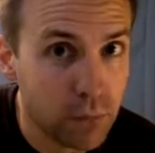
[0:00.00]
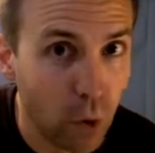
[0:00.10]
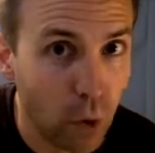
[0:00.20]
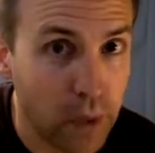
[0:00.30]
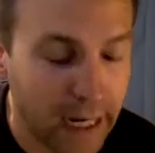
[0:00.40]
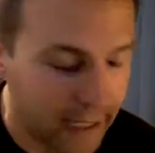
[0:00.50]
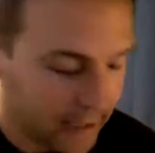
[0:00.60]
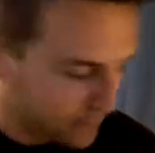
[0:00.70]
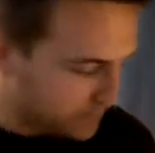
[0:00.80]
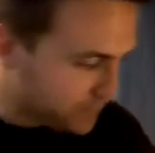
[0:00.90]
Okay.
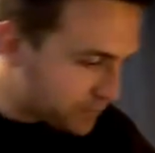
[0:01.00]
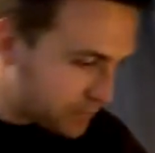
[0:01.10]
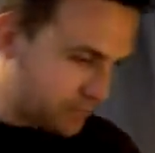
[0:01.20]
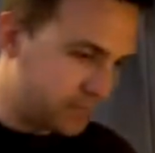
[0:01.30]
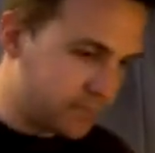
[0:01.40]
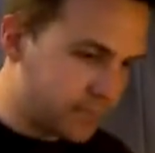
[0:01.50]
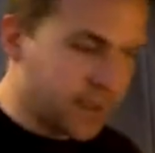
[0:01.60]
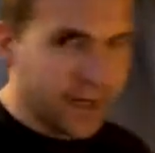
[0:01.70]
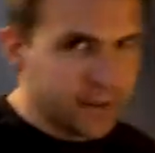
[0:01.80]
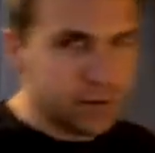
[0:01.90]

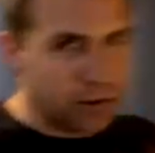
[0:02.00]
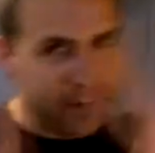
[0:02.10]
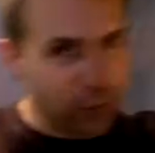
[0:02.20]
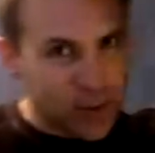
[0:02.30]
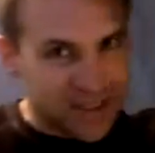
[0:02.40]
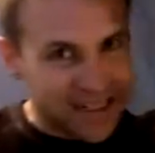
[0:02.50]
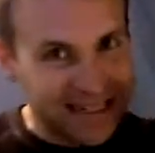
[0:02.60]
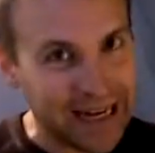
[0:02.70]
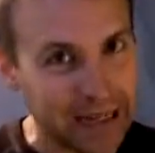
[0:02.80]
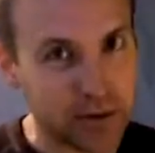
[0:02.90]
I heard everyone say
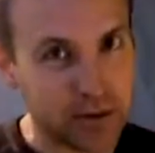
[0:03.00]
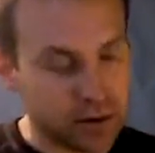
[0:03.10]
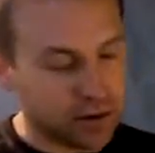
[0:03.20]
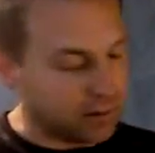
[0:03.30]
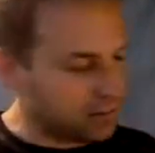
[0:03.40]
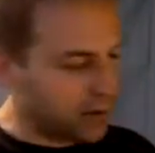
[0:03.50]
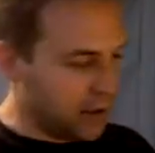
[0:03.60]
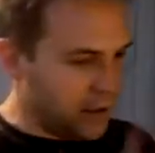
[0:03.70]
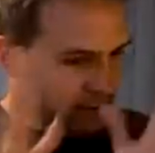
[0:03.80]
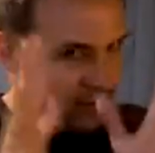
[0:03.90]
yes, so
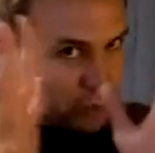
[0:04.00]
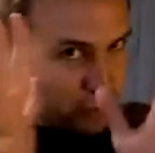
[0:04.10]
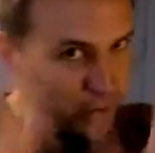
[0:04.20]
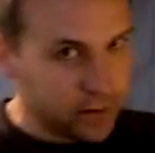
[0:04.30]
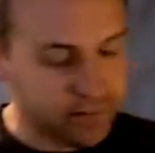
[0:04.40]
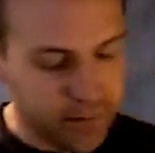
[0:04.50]
that's good.